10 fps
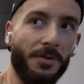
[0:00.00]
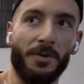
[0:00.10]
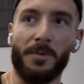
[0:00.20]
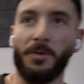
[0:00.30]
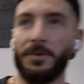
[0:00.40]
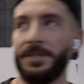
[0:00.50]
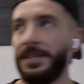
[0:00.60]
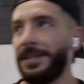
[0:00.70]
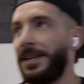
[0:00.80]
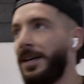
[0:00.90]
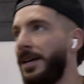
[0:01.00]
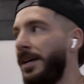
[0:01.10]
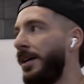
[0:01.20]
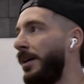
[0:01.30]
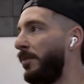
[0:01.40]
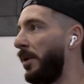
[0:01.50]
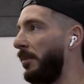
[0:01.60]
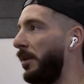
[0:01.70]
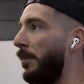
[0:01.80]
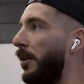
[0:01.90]
normal routine
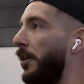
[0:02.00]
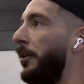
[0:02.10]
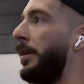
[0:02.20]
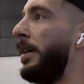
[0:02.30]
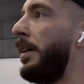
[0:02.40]
probably tomorrow.